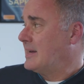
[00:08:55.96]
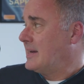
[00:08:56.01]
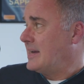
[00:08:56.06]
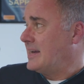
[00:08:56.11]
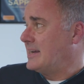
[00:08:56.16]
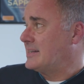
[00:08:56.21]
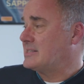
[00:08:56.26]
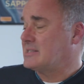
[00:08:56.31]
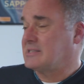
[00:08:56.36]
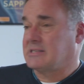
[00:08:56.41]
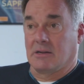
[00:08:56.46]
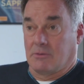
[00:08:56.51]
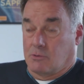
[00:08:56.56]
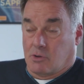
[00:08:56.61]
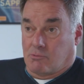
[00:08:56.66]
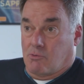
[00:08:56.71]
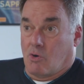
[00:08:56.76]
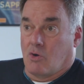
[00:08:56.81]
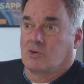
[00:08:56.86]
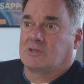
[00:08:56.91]
The
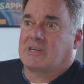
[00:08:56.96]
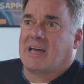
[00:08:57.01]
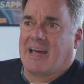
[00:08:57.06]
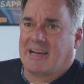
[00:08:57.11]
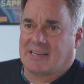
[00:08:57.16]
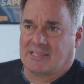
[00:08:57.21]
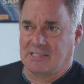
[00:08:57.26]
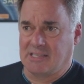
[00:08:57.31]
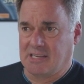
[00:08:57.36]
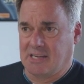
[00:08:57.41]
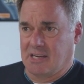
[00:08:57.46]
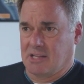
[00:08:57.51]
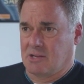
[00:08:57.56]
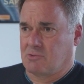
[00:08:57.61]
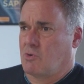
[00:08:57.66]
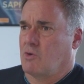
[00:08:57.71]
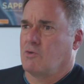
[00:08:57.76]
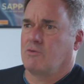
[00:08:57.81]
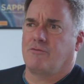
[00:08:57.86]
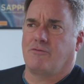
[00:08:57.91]
wrong tax year, the
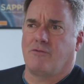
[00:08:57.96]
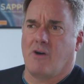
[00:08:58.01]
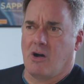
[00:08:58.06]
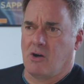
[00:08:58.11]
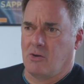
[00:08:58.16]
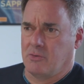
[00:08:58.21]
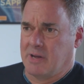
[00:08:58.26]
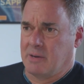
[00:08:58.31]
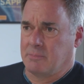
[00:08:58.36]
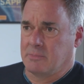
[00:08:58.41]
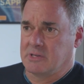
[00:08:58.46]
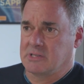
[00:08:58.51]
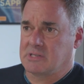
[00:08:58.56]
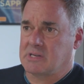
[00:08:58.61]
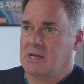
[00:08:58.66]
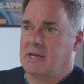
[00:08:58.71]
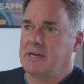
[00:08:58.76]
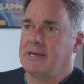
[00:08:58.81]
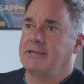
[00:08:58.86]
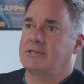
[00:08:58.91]
wrong file numbers,
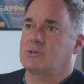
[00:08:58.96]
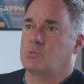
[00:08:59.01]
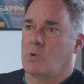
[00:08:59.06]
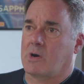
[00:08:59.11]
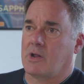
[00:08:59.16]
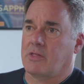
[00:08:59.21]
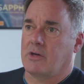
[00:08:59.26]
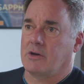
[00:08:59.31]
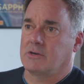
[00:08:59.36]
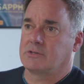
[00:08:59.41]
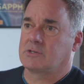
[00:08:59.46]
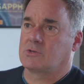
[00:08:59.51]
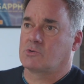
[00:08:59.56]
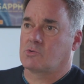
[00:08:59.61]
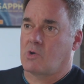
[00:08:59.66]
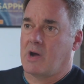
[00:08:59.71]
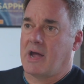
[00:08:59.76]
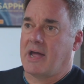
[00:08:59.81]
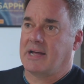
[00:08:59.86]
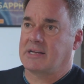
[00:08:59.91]
each one of those
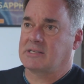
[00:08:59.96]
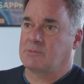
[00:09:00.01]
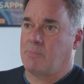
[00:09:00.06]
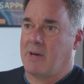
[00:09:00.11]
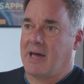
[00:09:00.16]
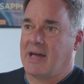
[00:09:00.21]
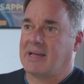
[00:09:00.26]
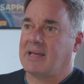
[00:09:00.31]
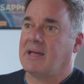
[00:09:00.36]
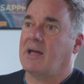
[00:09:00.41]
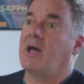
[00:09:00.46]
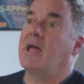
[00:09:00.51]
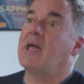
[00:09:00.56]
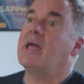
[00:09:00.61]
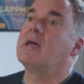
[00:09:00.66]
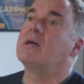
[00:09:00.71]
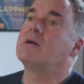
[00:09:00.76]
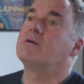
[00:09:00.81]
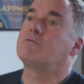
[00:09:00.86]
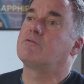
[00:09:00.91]
drags back
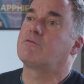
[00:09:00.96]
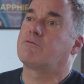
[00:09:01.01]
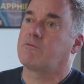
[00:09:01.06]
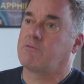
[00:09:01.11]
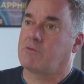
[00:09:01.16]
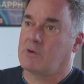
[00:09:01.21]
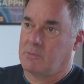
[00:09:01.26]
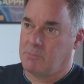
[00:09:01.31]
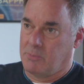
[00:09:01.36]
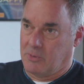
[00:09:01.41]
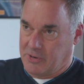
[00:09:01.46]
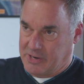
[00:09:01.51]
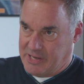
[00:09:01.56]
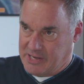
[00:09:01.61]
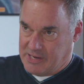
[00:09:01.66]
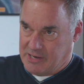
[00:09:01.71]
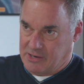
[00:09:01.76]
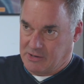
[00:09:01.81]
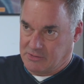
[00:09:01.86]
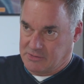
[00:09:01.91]

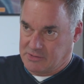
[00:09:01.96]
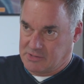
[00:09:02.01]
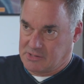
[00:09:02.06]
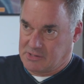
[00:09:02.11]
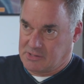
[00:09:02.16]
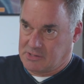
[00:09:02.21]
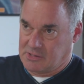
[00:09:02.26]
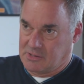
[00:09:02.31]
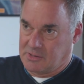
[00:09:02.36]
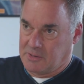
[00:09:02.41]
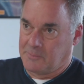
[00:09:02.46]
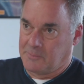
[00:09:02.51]
everybody else.